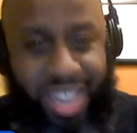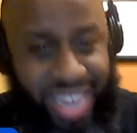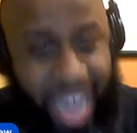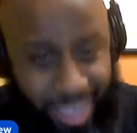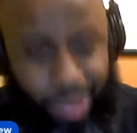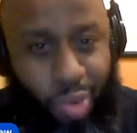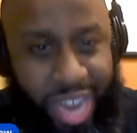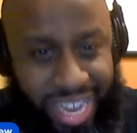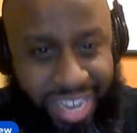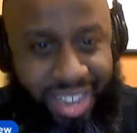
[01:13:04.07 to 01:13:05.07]
next
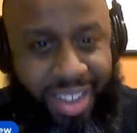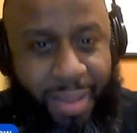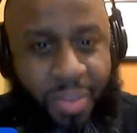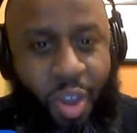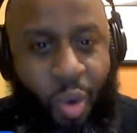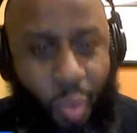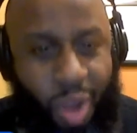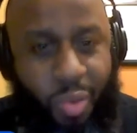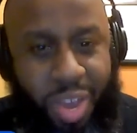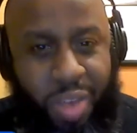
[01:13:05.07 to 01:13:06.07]
week
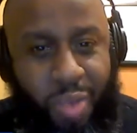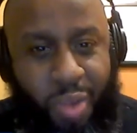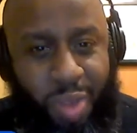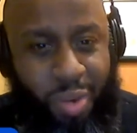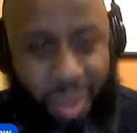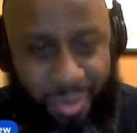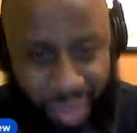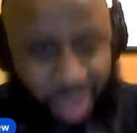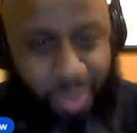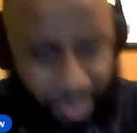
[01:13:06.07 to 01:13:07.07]
when we
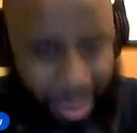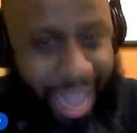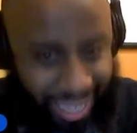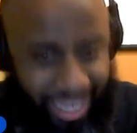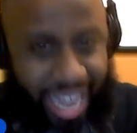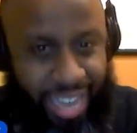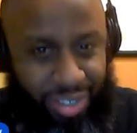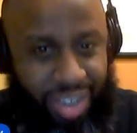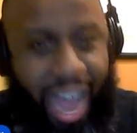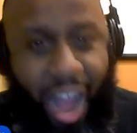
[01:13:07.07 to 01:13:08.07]
review Backlash.